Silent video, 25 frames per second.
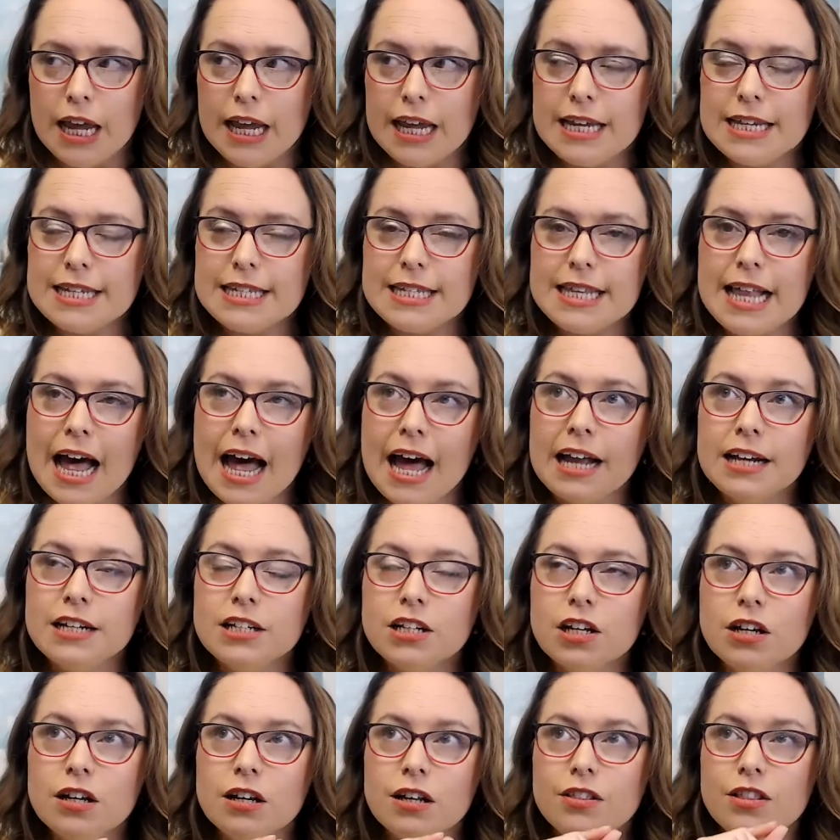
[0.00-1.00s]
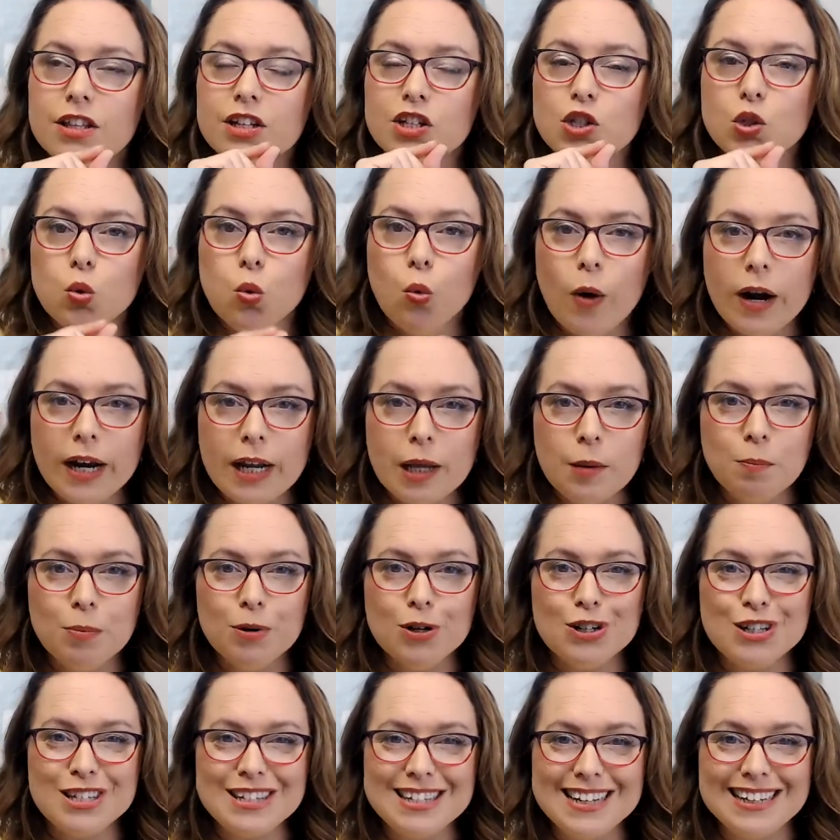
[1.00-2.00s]
is that the
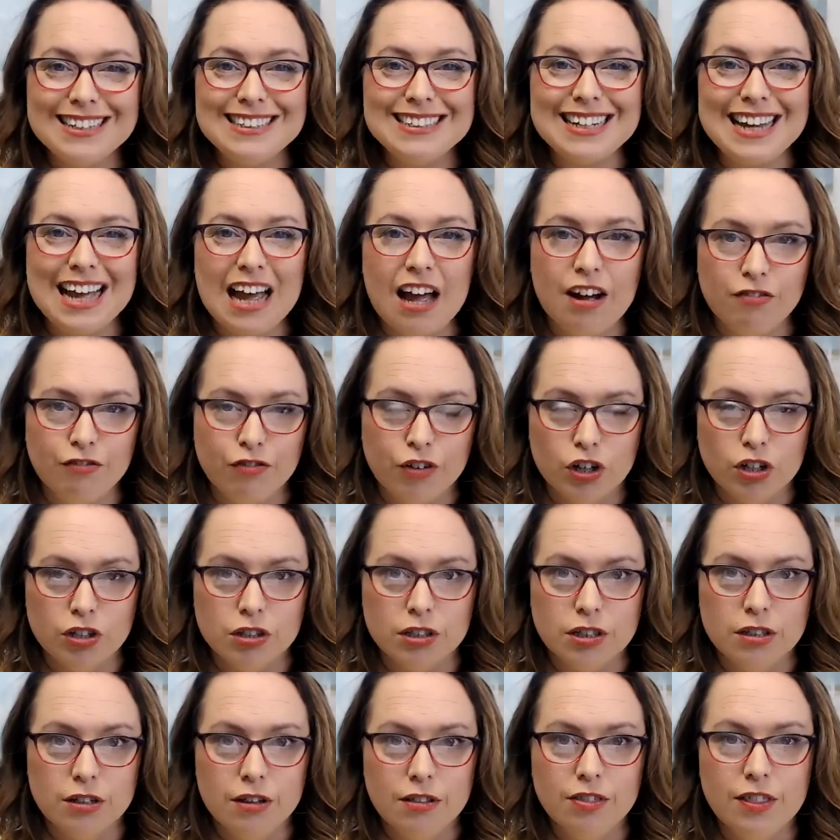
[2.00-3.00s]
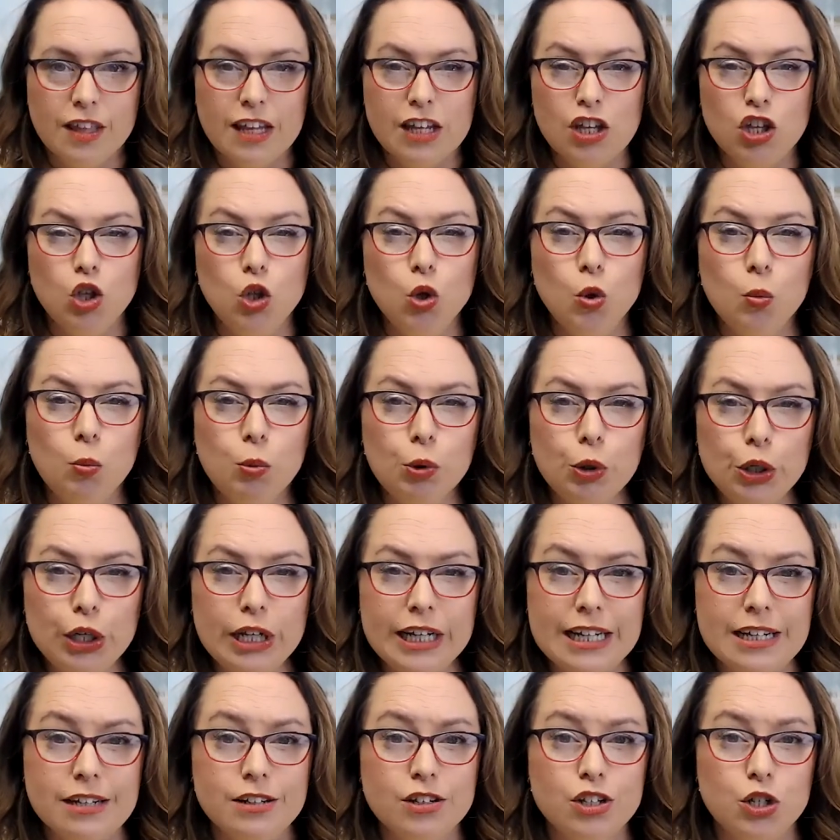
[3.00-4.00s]
20% effort that you put
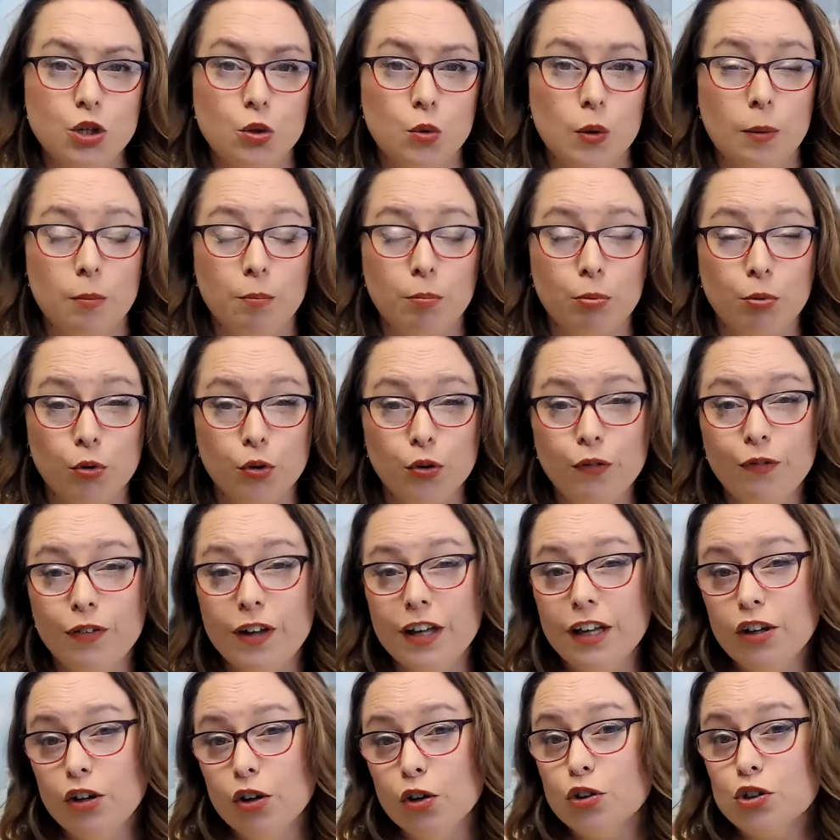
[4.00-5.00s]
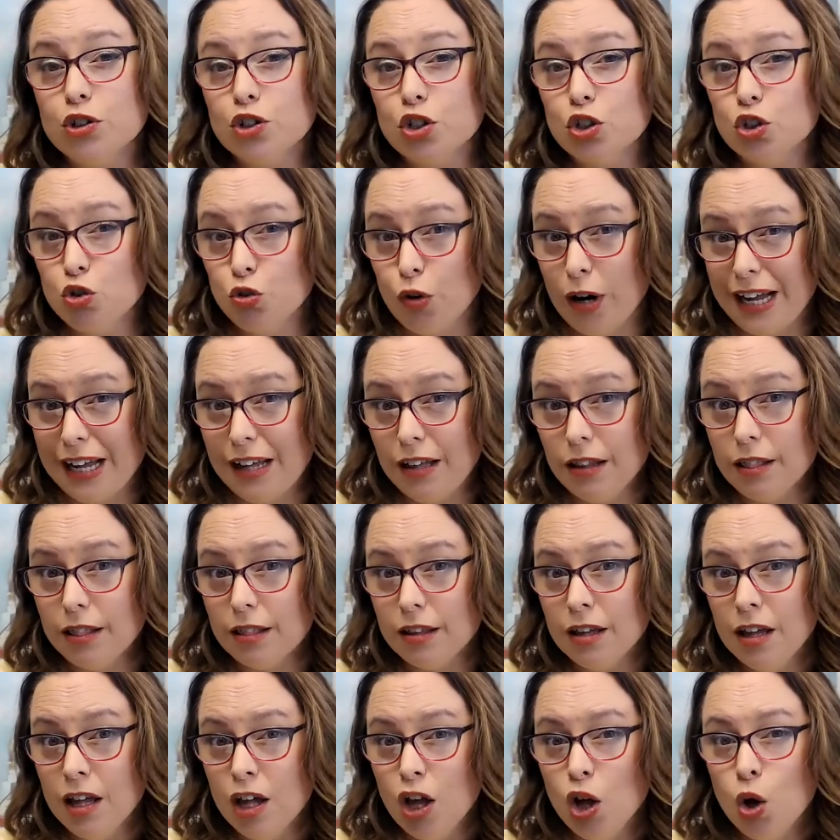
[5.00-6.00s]
into improving your strength
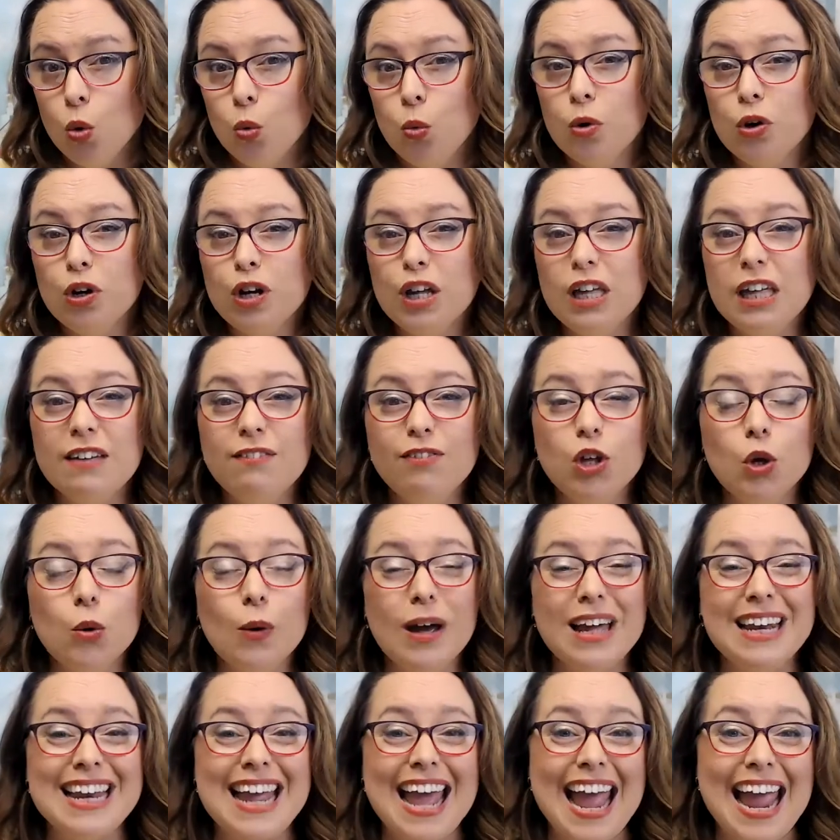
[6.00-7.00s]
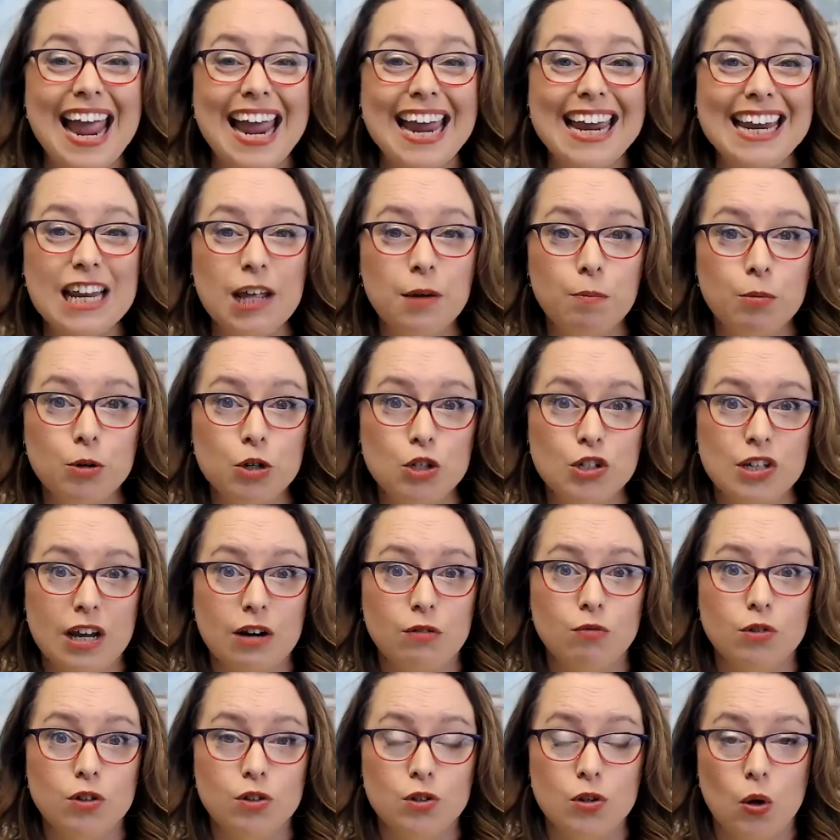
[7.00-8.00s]
will give you an 80%
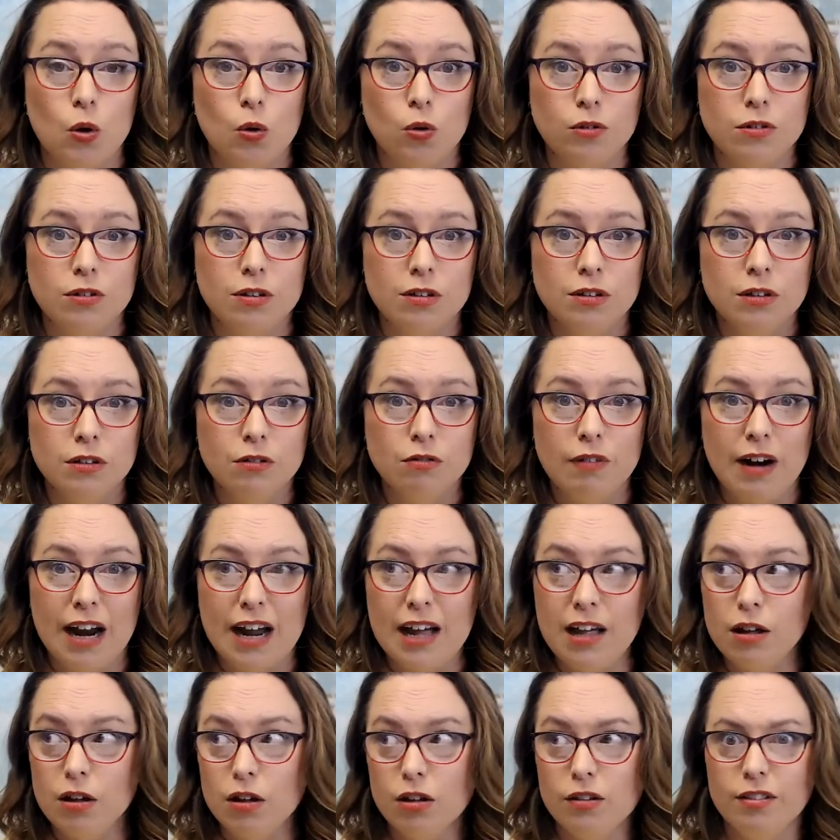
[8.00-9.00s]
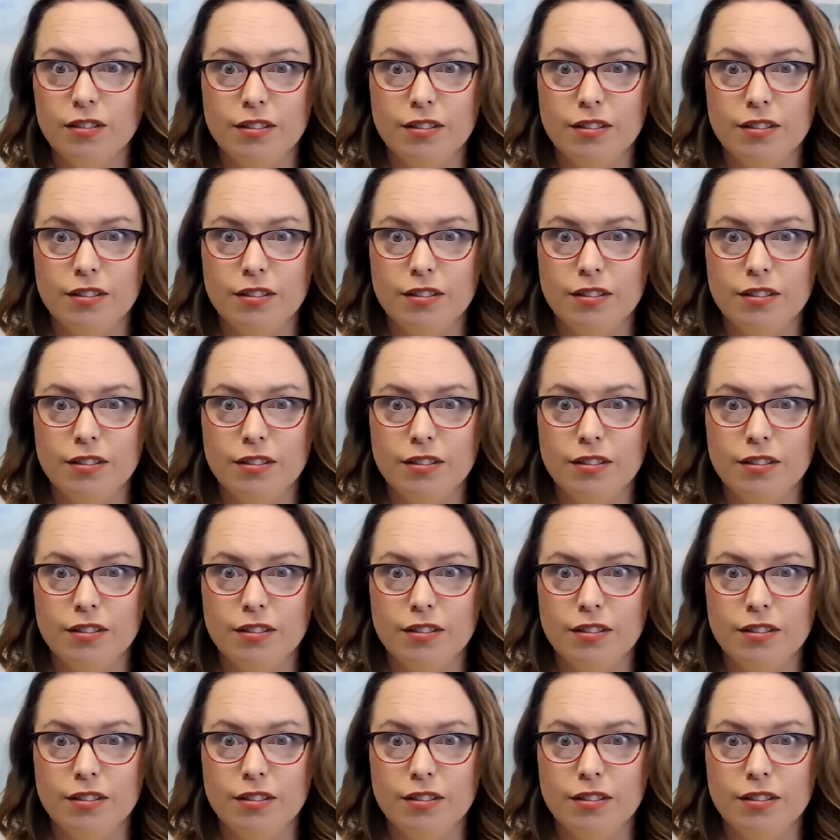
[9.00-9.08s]
result, right?